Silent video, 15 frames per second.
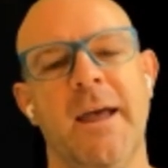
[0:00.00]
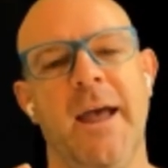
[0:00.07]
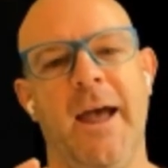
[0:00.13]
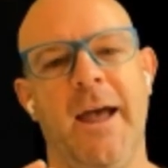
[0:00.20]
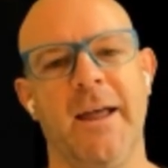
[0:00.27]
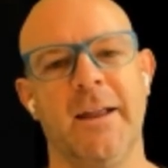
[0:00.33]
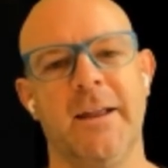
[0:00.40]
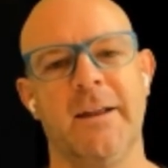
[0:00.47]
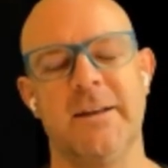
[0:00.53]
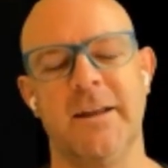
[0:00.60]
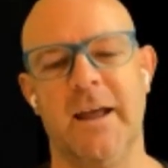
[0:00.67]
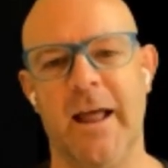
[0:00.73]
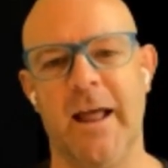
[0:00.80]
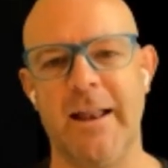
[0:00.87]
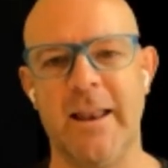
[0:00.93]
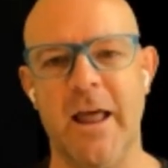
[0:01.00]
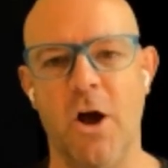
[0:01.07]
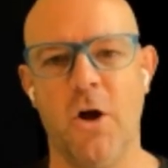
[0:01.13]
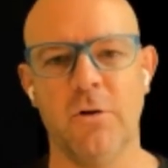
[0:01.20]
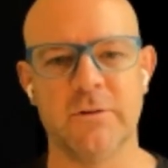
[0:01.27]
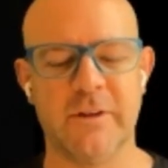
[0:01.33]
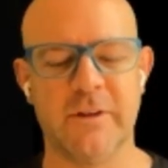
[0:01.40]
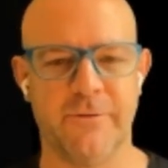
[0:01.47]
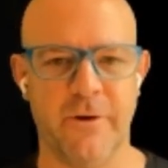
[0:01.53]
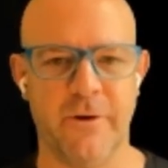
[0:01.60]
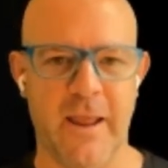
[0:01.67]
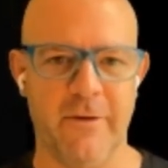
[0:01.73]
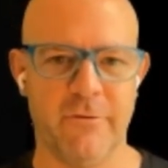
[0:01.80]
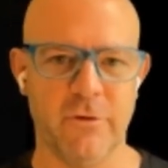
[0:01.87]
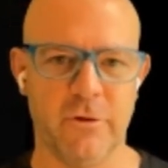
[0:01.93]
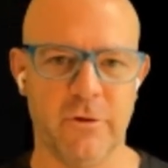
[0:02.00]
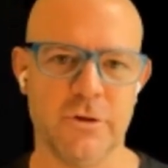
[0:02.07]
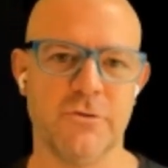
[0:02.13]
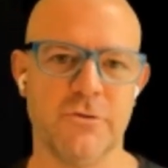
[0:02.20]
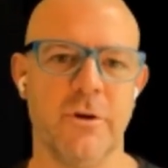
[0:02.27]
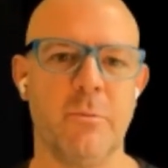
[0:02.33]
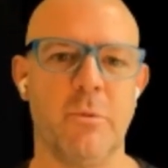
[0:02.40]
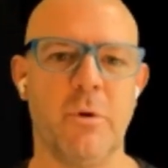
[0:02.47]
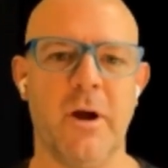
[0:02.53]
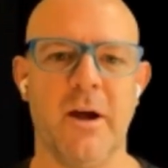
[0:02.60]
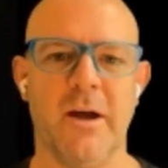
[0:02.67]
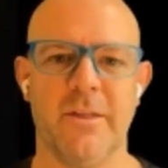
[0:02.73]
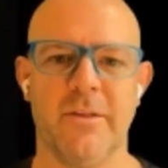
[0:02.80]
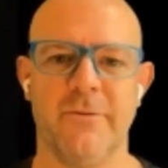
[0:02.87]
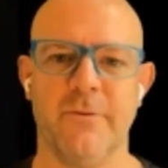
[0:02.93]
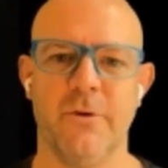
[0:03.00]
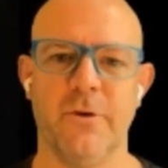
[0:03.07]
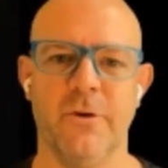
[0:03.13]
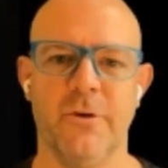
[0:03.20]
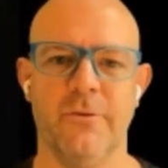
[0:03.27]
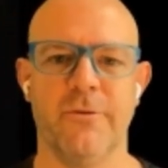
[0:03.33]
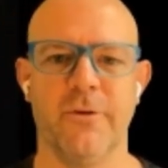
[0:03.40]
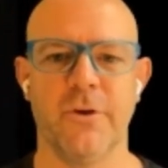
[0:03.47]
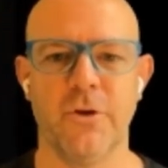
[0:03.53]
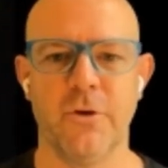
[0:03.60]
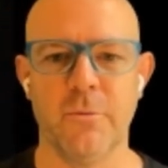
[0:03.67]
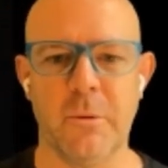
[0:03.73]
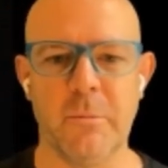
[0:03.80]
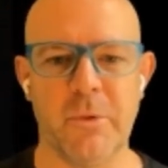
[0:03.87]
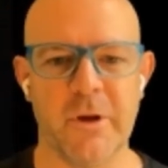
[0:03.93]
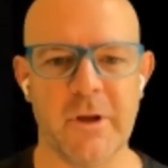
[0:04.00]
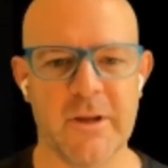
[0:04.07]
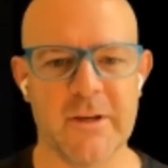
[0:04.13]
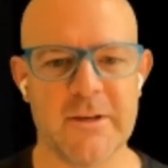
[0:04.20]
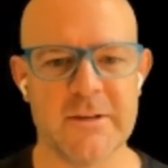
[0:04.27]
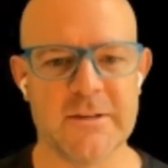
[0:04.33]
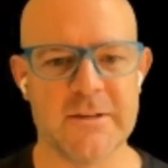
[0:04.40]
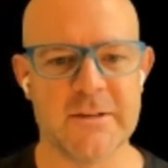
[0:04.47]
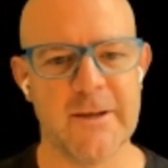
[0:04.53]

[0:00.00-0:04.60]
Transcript: and a whole different evolutionary path for human beings.